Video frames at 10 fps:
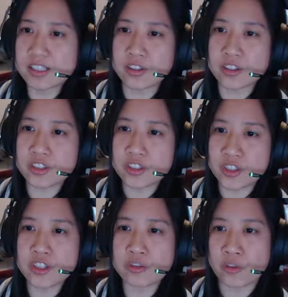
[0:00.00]
not
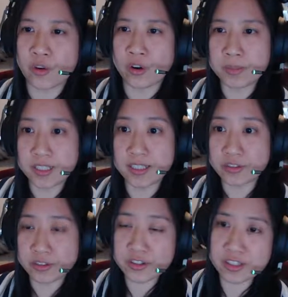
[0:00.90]
just for
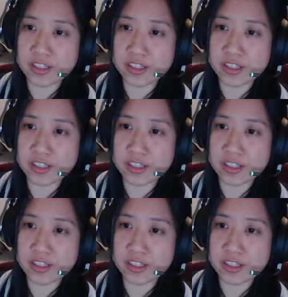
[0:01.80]
beginners,